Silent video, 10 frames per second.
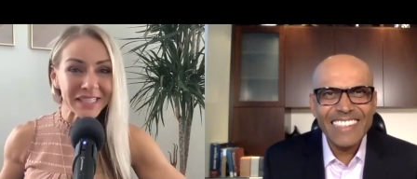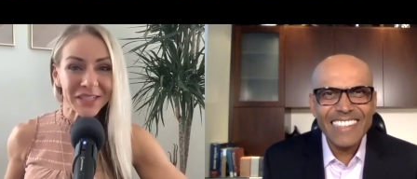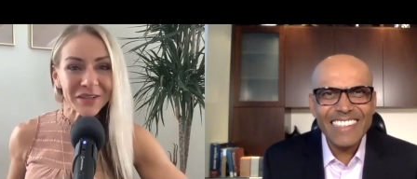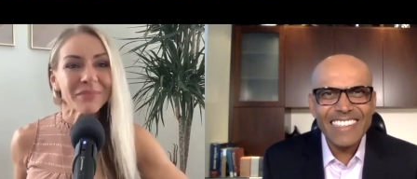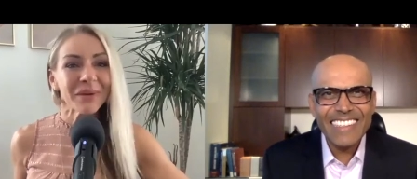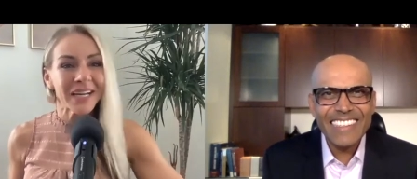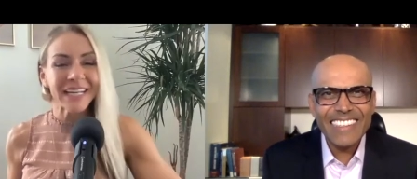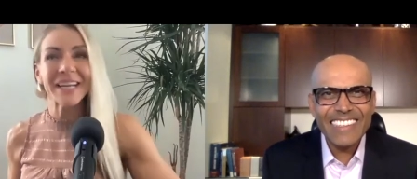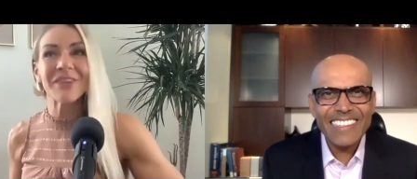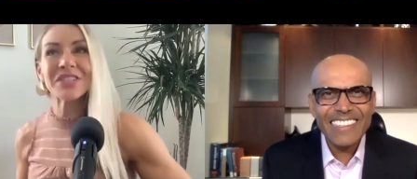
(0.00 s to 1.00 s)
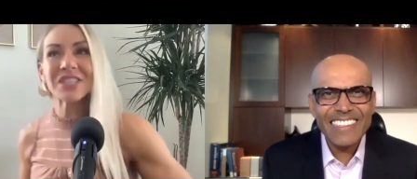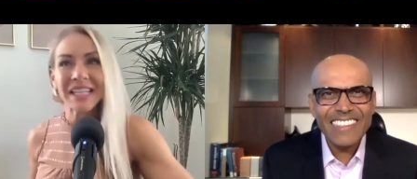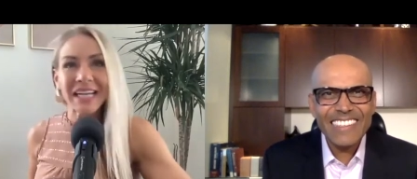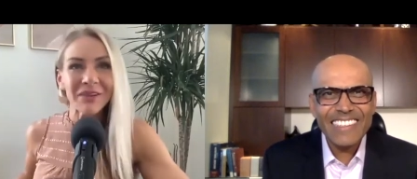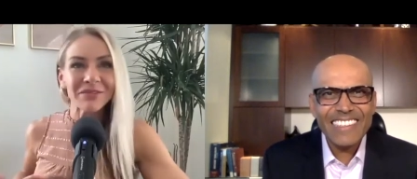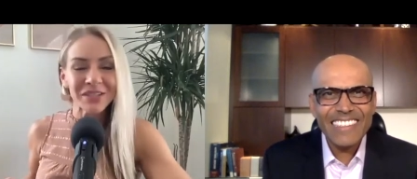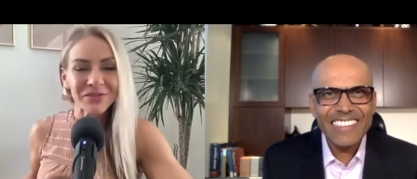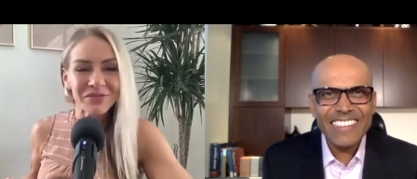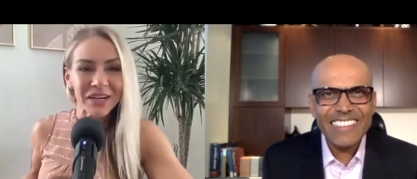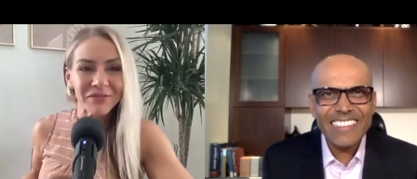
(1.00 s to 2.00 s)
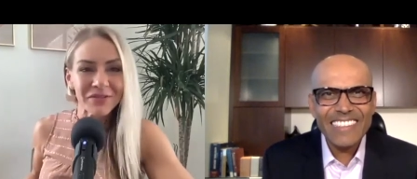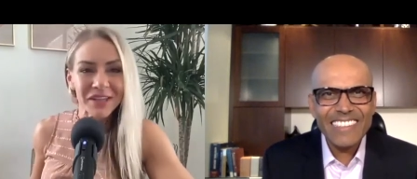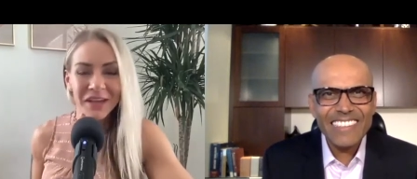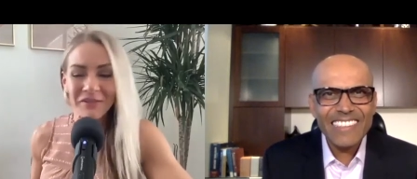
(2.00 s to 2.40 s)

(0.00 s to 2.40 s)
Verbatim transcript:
Speaker 1: to your body, you know? And she's like, I was so grateful to that